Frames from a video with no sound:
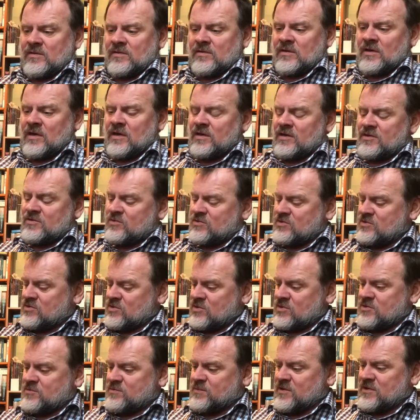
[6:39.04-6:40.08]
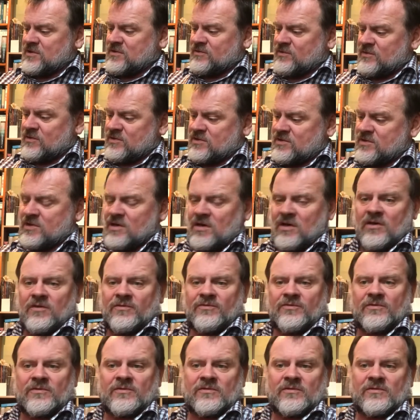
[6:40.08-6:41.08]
yeah, this one sort of speaks for itself.